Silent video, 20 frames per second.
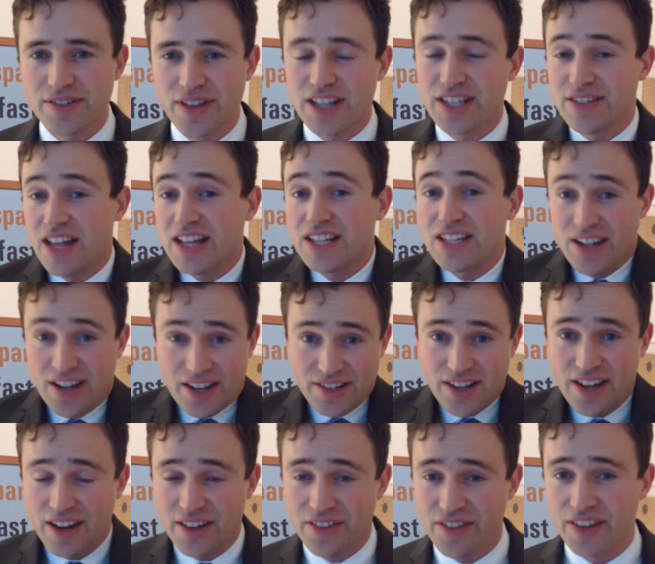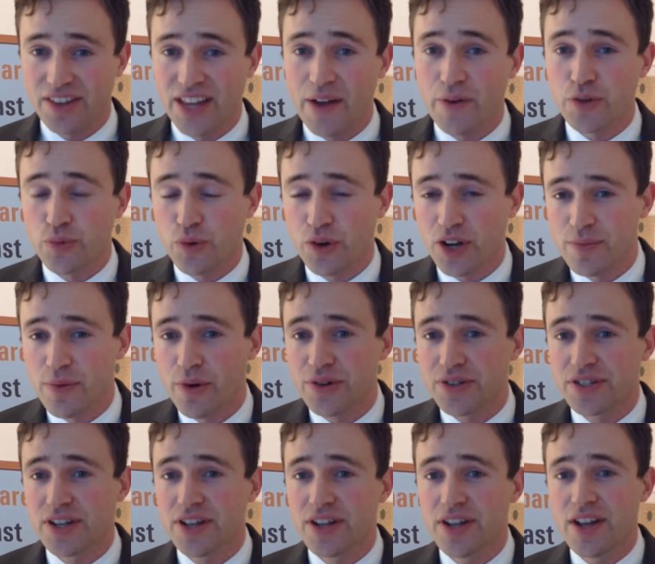That's an exciting thing. That was one of the
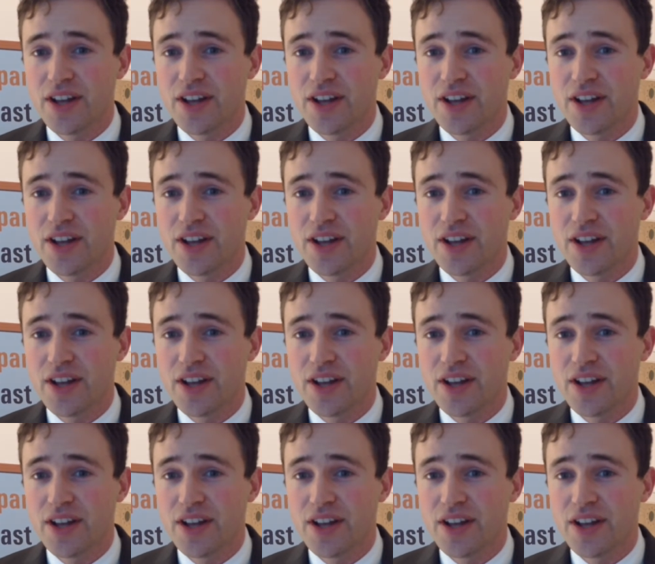most